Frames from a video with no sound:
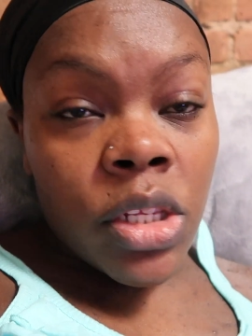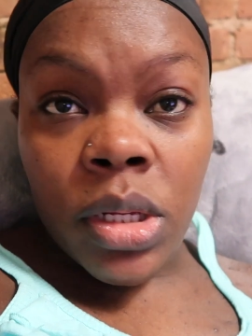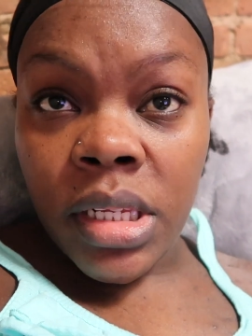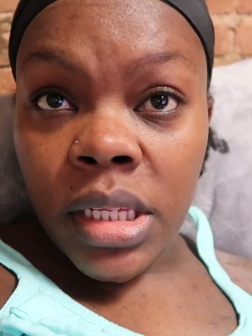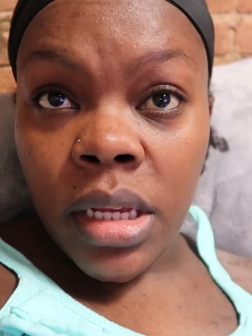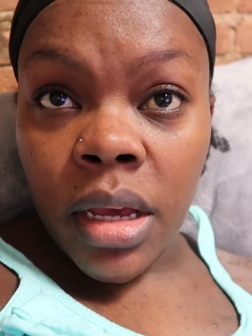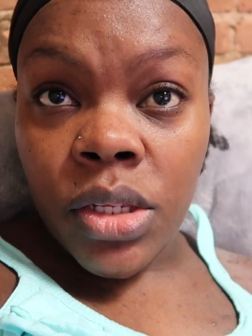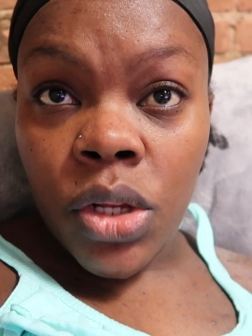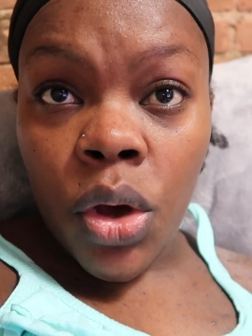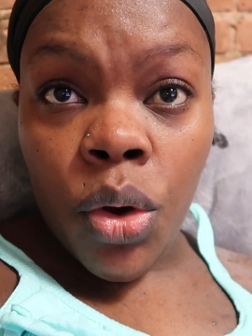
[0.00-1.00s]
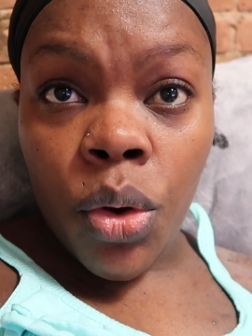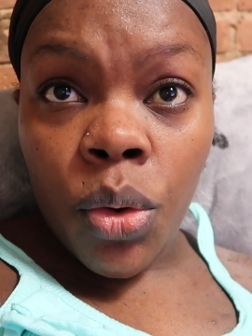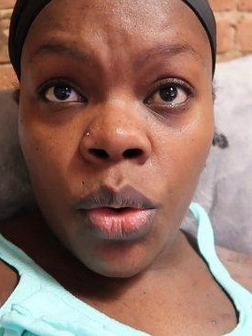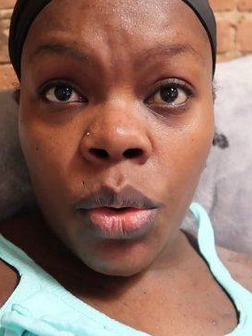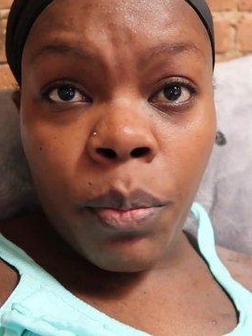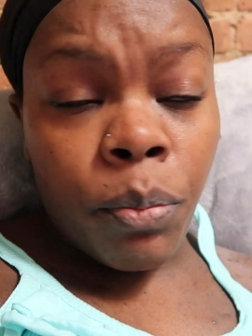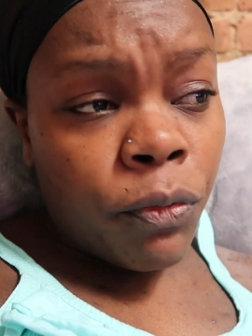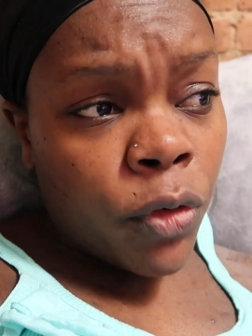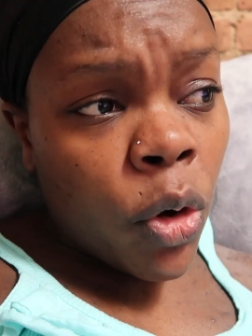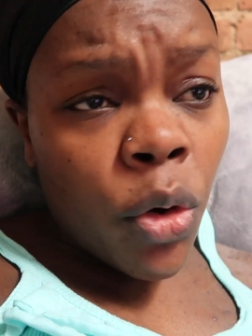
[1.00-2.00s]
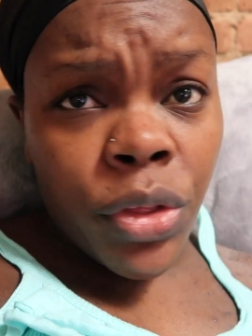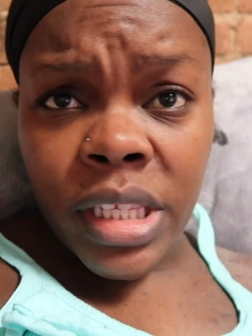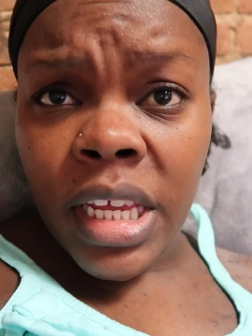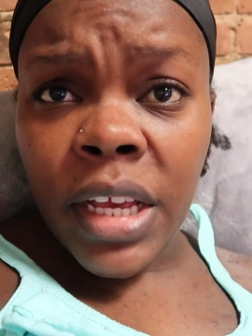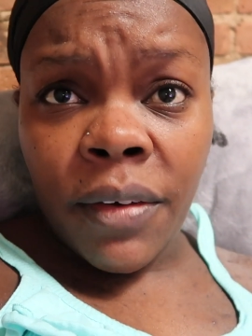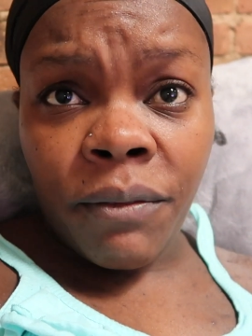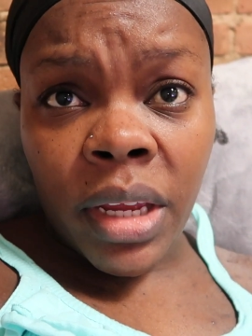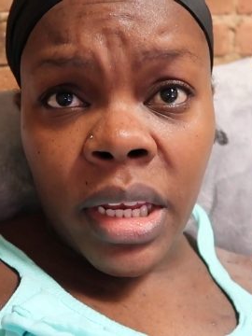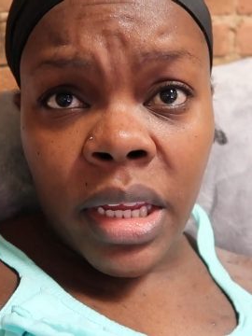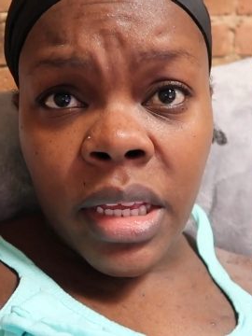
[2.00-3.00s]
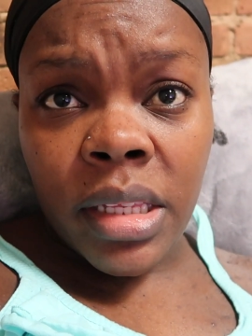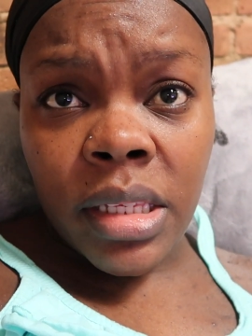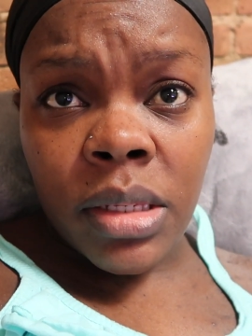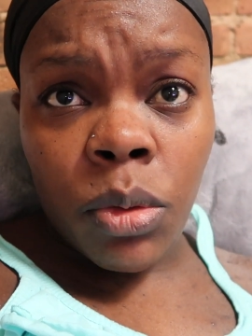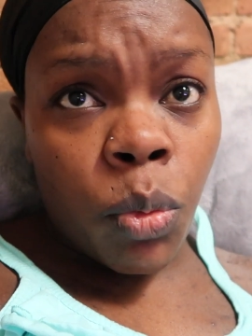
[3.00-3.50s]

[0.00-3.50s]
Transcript: So I said to her, so for all this inconvenience,